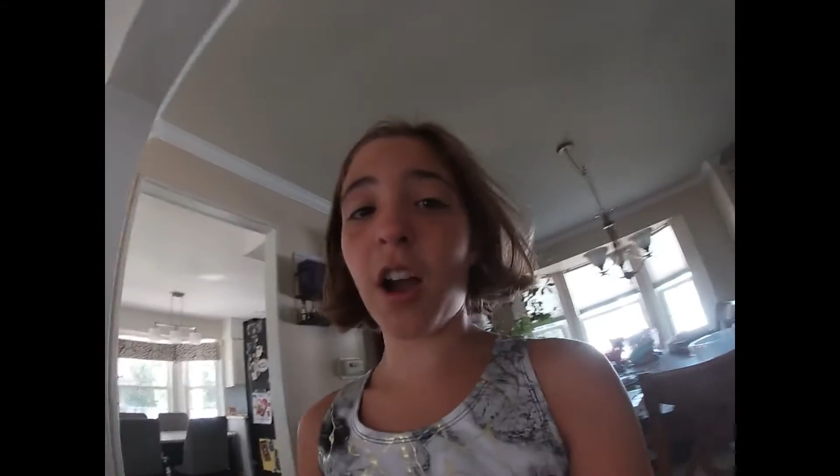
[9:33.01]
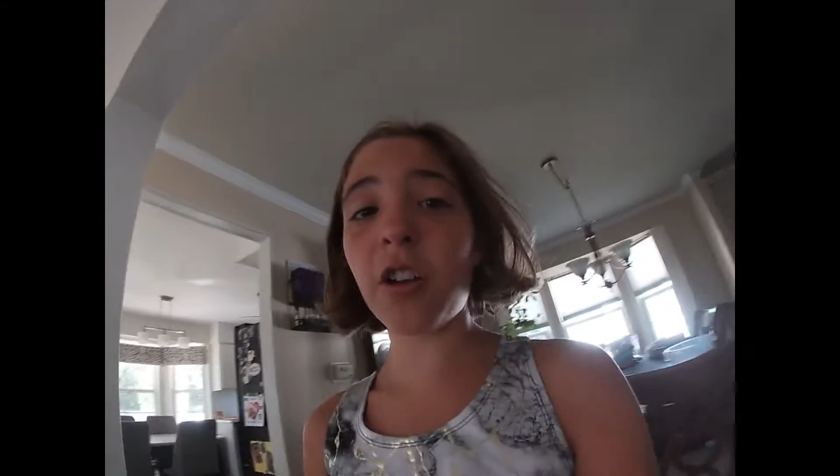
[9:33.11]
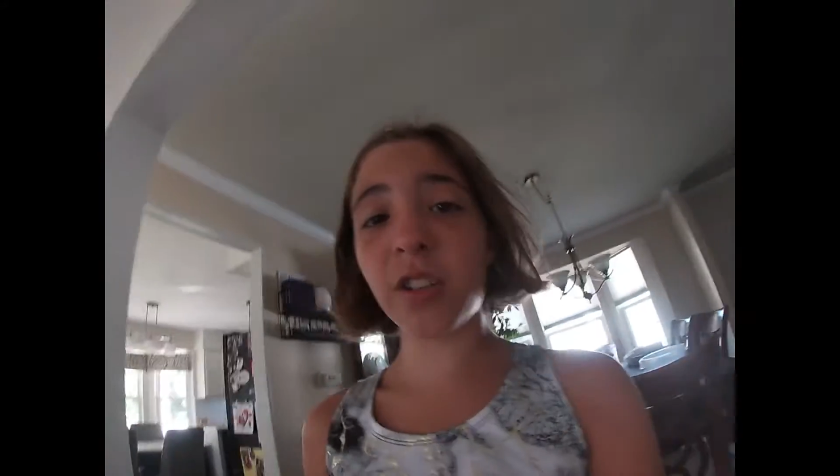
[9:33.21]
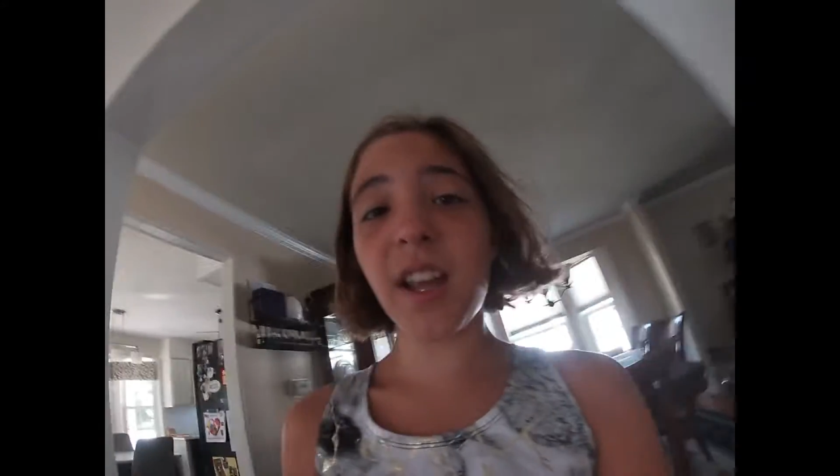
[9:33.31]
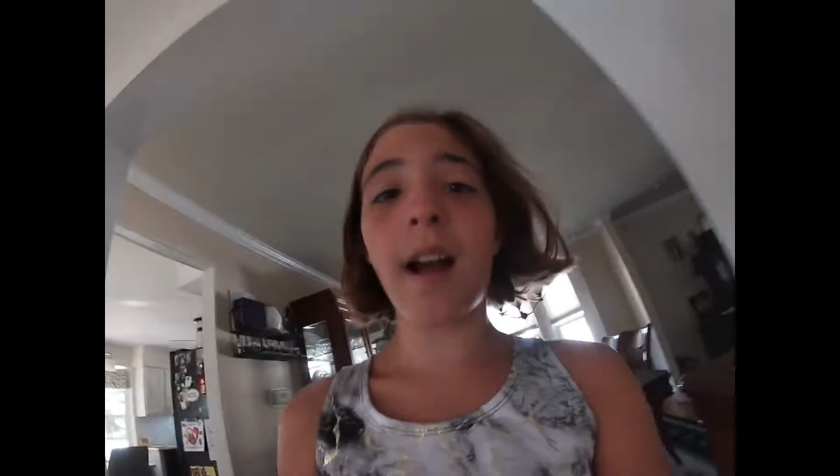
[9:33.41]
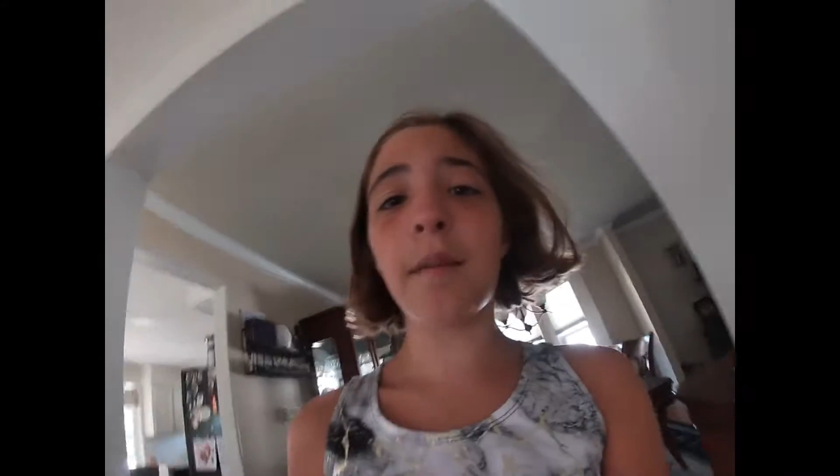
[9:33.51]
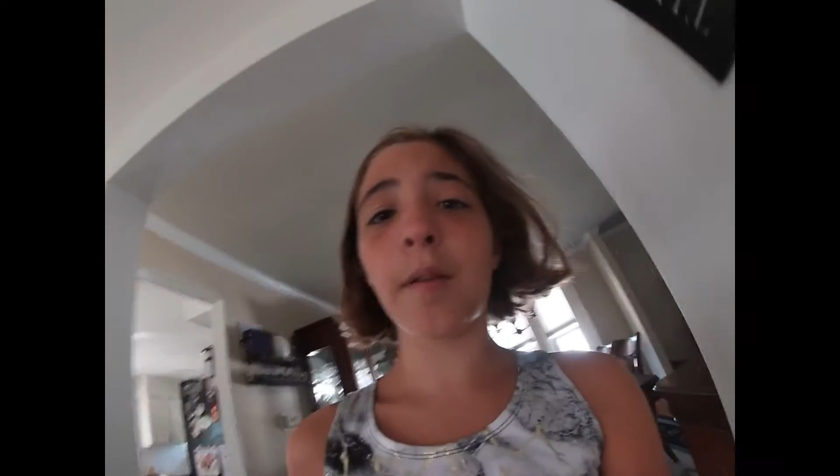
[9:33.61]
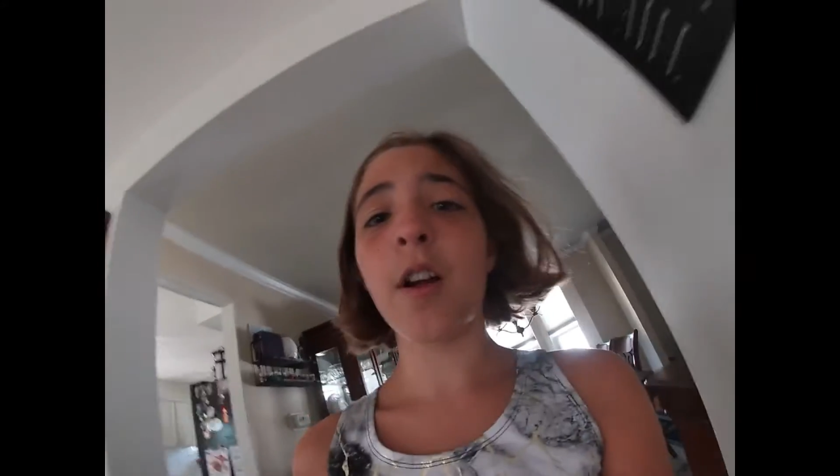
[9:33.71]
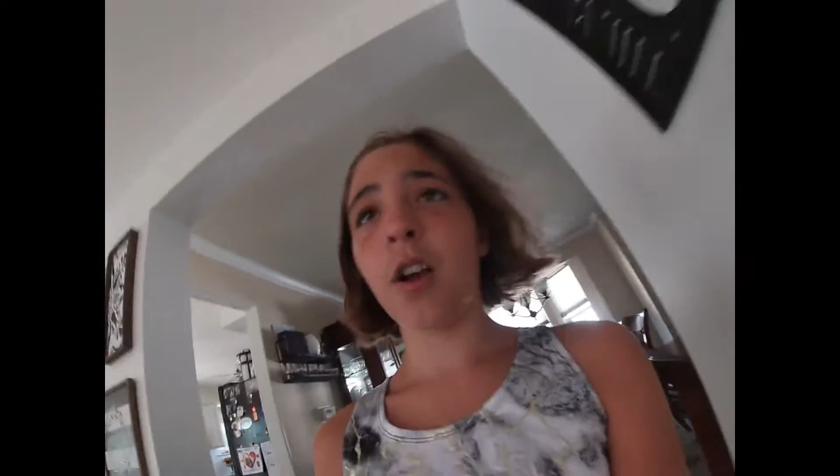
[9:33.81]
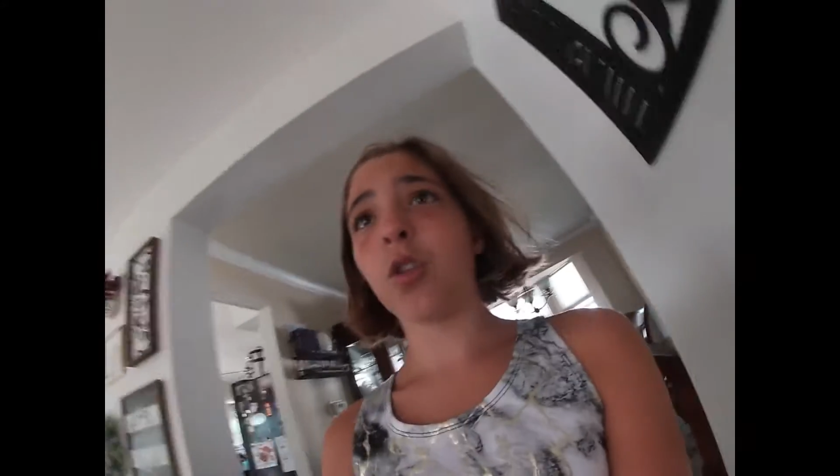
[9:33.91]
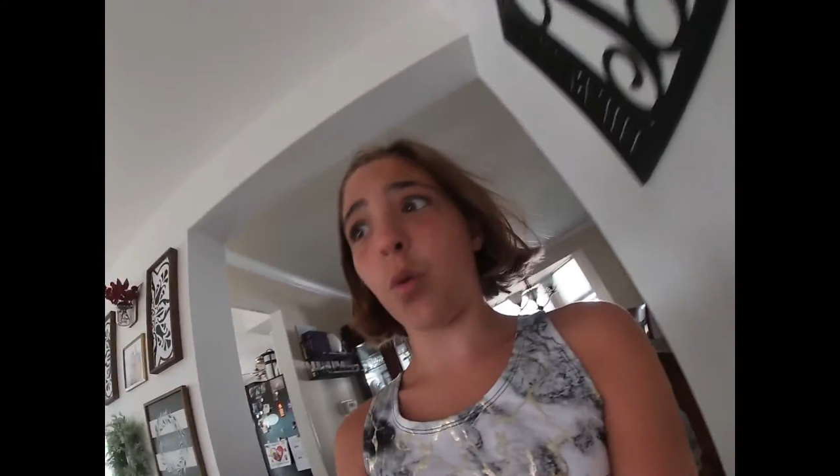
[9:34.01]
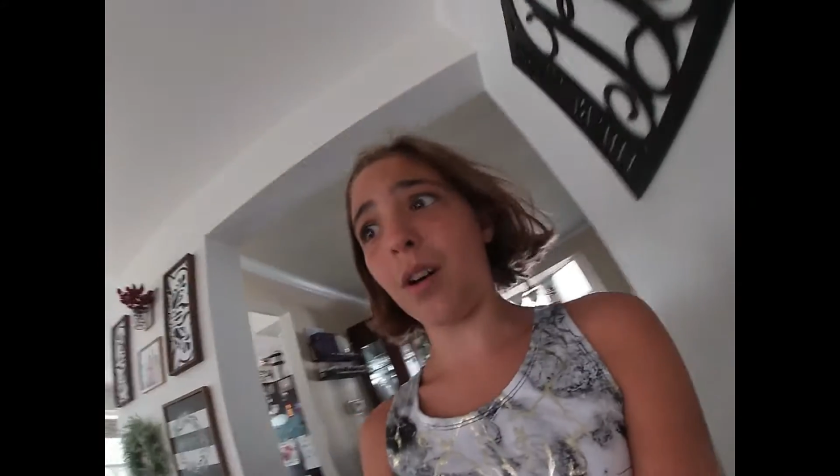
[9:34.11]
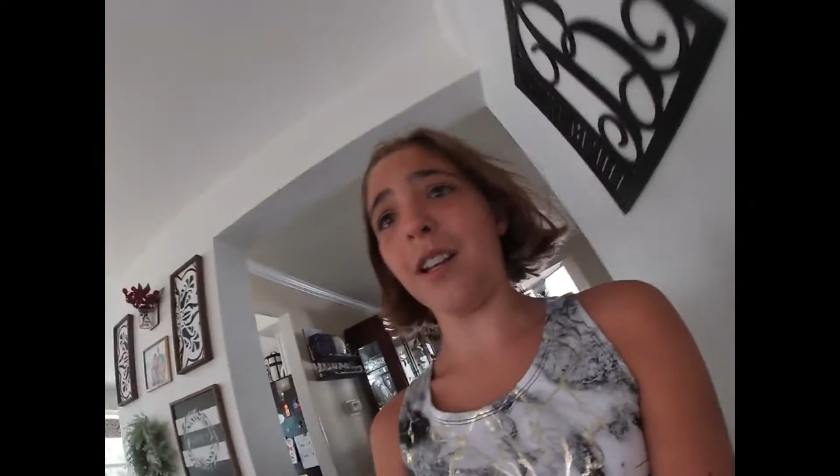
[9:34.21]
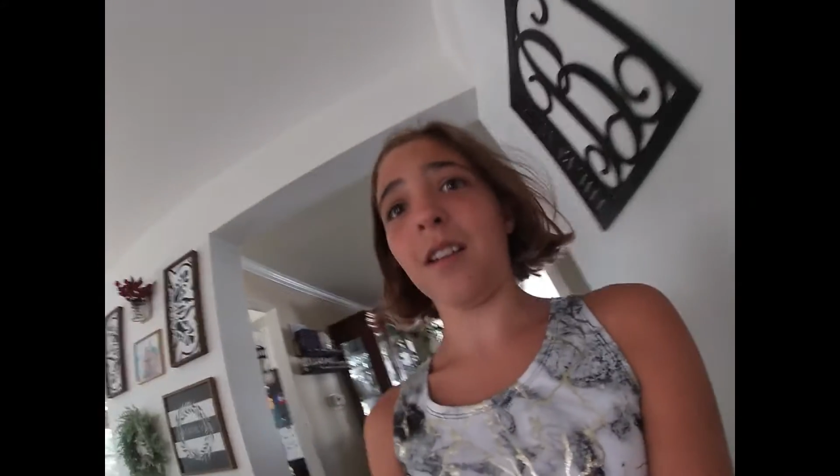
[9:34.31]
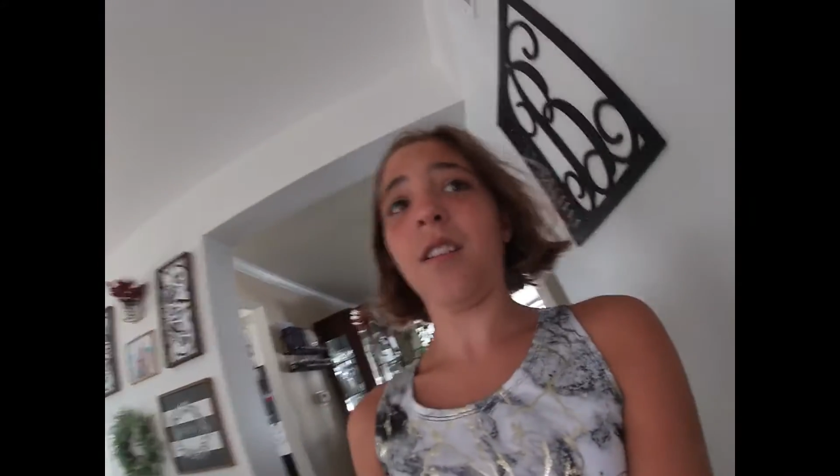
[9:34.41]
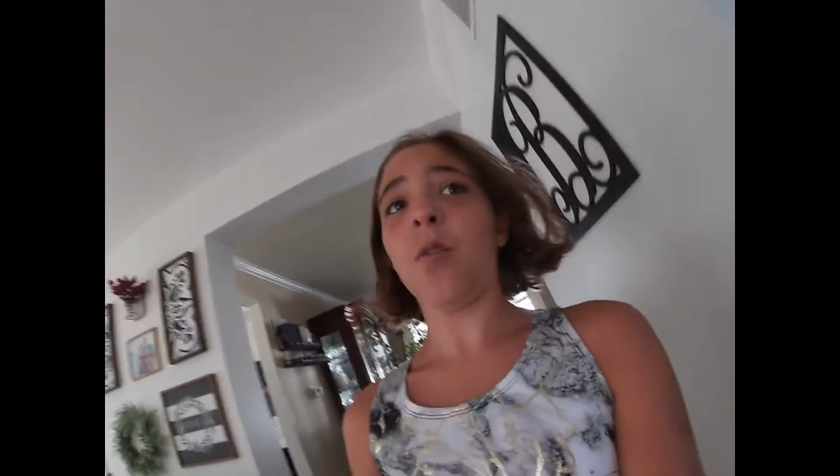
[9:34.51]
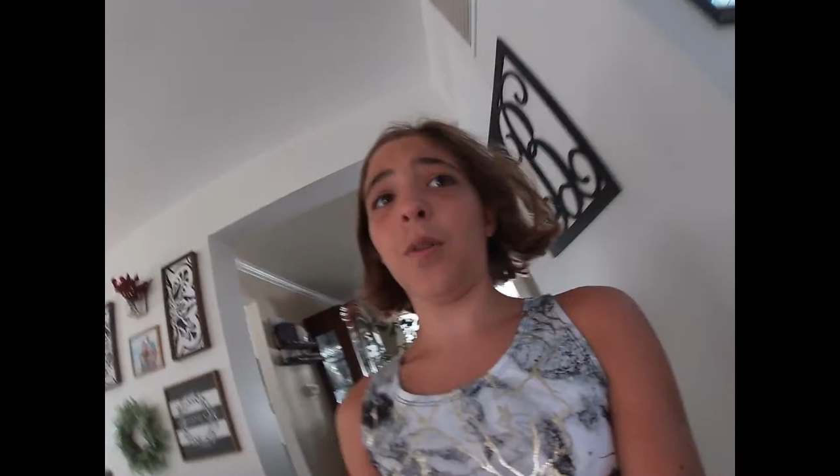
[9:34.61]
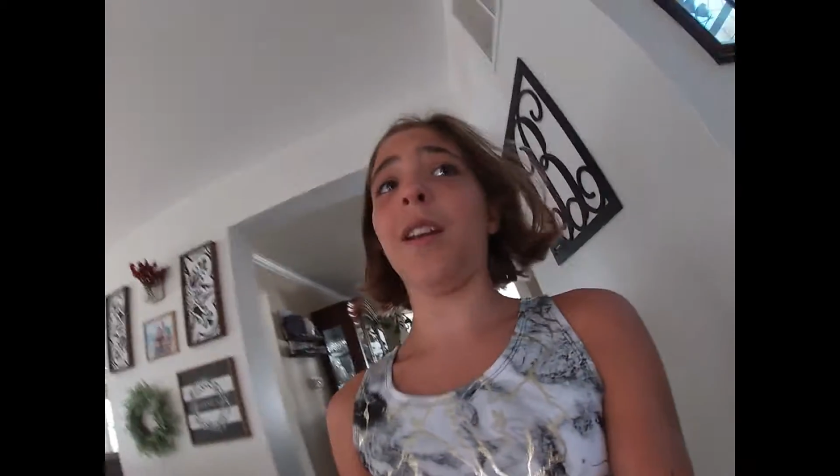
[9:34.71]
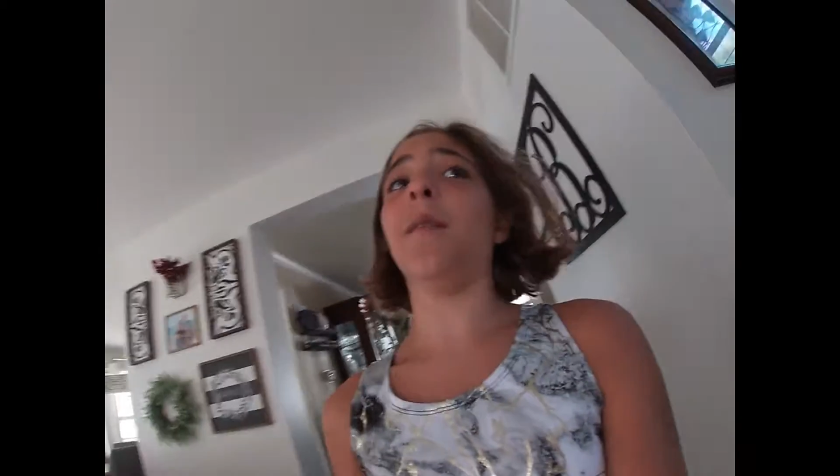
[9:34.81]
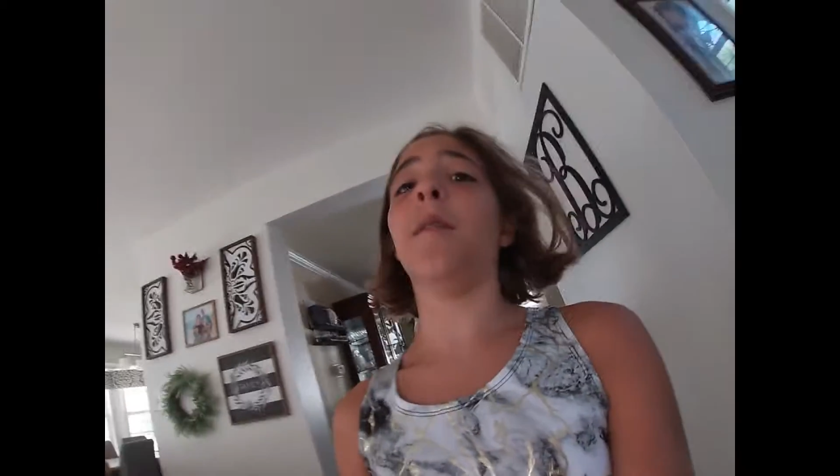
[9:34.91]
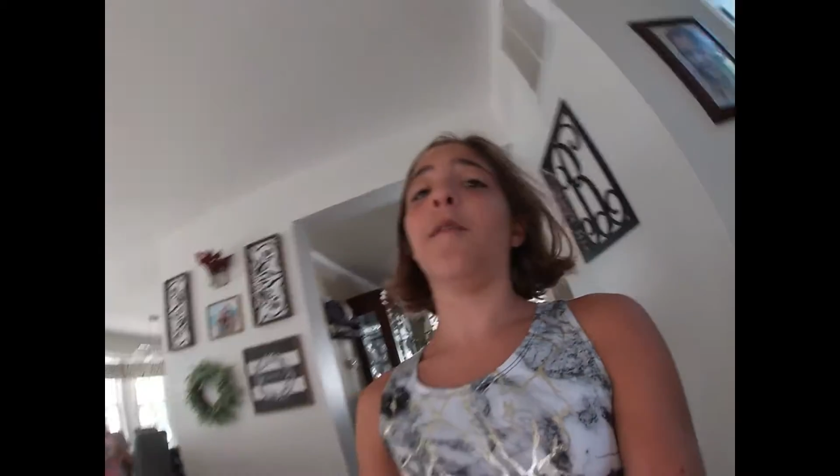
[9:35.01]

I only have 20 we need